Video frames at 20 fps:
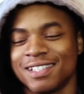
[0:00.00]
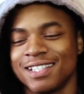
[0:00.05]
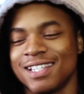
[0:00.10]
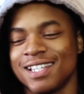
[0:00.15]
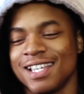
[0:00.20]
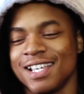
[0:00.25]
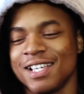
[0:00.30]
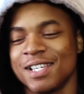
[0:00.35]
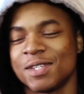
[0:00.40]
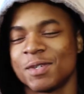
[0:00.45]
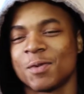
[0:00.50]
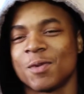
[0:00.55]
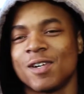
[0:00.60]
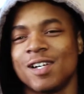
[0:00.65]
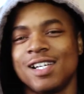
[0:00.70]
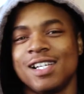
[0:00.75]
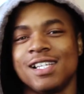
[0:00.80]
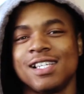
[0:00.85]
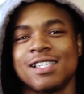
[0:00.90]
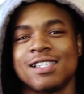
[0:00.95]
Nice
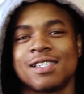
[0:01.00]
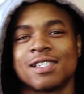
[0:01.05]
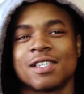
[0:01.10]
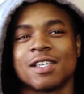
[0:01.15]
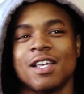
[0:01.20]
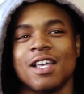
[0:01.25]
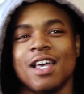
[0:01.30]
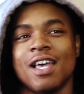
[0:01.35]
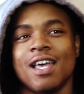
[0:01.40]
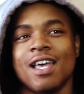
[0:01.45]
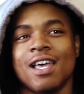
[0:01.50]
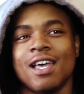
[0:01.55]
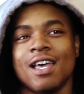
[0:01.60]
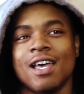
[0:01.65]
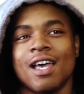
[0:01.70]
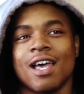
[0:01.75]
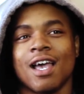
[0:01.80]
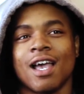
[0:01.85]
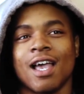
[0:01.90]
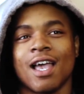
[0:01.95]
was
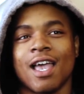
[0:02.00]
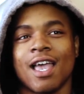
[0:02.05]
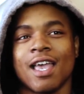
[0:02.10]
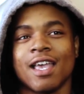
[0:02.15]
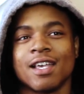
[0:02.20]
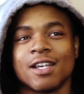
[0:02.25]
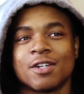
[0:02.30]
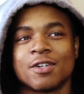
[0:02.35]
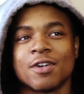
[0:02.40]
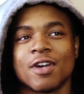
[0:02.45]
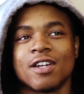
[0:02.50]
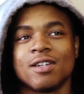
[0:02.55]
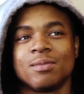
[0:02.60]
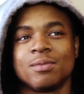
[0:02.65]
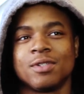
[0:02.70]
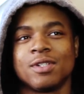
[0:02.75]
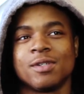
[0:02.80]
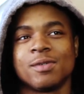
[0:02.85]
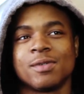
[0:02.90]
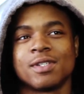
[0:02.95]

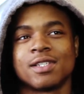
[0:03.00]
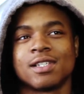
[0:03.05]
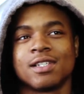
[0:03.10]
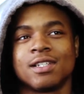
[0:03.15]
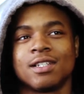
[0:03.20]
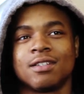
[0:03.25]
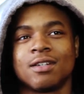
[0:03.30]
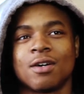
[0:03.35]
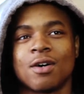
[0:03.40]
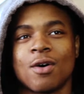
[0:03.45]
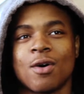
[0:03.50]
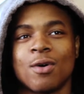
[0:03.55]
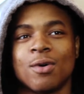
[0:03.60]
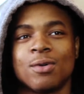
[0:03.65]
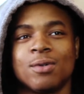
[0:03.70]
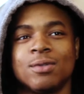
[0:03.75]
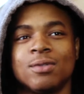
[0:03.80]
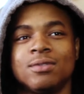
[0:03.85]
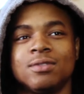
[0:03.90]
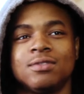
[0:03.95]
incredible. It was a
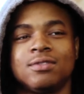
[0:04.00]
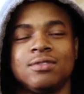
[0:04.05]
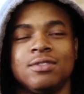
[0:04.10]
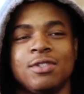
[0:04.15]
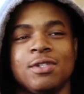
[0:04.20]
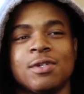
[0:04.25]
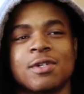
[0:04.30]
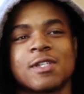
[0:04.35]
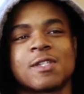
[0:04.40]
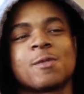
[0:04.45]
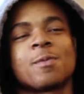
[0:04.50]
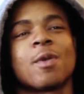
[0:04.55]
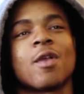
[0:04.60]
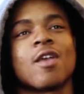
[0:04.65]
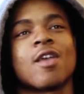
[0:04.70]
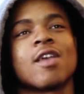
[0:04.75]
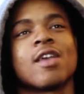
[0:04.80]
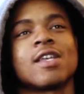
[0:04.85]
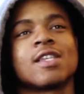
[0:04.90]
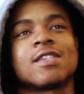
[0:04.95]
whole new
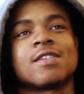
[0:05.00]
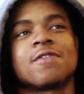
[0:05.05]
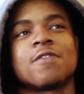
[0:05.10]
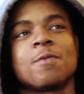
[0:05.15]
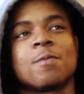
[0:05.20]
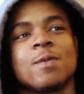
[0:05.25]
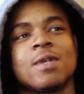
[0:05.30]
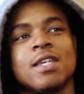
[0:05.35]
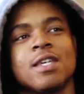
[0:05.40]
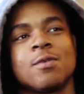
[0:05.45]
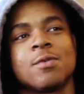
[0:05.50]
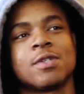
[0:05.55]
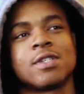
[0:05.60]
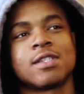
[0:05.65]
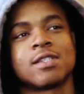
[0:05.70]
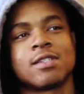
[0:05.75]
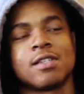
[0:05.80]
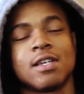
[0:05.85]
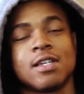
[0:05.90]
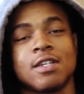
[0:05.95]
experience for me. It
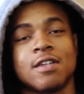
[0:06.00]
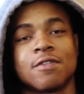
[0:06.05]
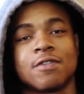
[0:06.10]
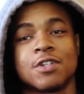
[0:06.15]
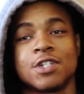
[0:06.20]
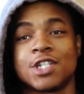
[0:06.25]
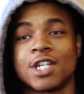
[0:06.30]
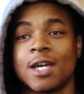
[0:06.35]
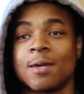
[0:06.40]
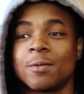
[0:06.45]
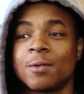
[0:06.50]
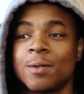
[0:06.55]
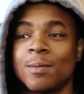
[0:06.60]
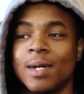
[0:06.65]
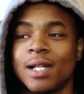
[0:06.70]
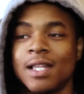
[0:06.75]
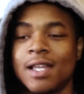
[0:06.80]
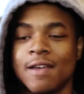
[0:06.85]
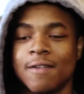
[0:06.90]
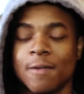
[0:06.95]
was a different chapter of
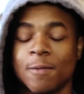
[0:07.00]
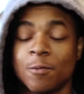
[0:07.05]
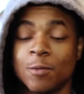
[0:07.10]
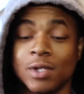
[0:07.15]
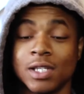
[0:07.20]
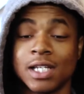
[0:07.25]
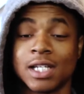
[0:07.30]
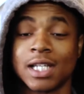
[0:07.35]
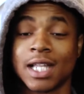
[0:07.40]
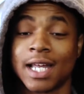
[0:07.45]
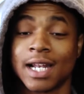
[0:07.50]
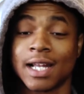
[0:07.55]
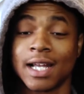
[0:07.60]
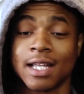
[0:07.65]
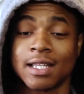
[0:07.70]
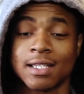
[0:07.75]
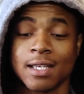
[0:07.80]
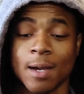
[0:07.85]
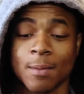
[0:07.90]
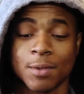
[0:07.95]
my life. I'm really glad I
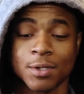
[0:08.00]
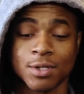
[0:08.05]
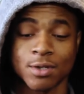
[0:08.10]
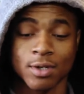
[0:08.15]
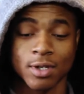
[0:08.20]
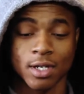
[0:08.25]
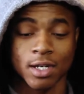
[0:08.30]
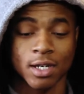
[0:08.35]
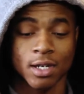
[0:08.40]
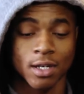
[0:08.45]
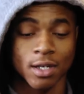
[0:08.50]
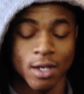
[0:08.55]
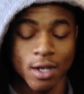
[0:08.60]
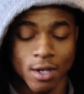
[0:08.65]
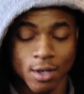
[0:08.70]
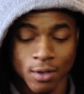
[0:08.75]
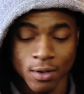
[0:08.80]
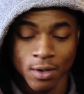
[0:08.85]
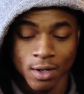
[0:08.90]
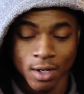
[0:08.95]
got the opportunity to
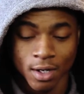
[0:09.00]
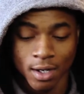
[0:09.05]
go.